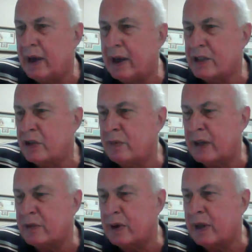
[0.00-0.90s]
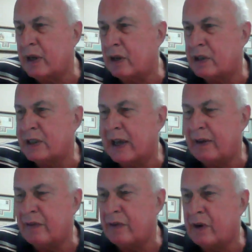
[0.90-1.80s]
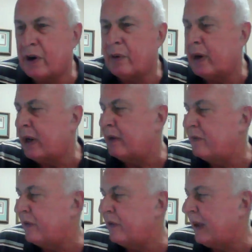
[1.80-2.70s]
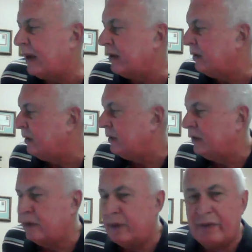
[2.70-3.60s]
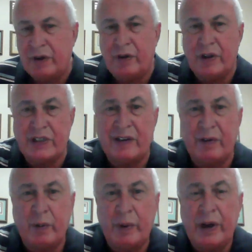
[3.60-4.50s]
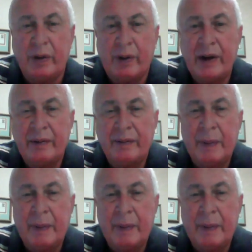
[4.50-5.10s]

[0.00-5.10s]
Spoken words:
I assume that's what he looks at for a grade for that. We have to do this every week, right?